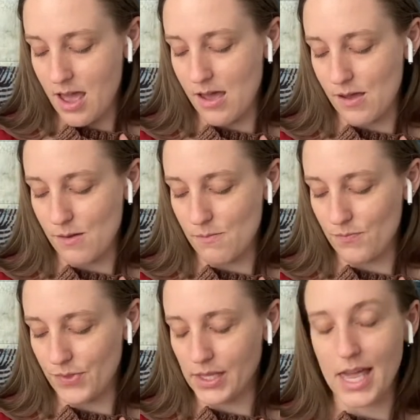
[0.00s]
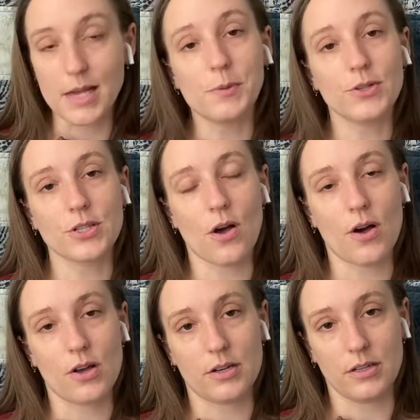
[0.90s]
um, the cables
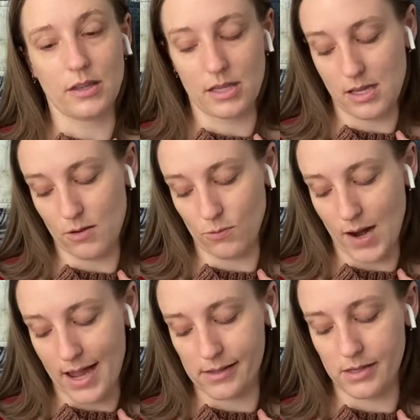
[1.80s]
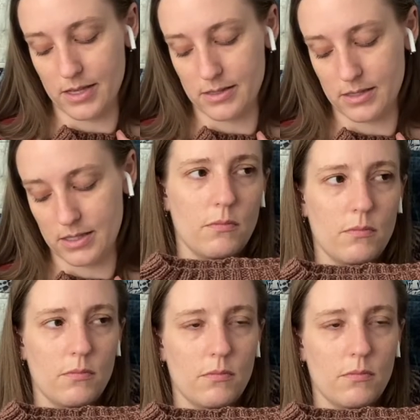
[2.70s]
on the raglans.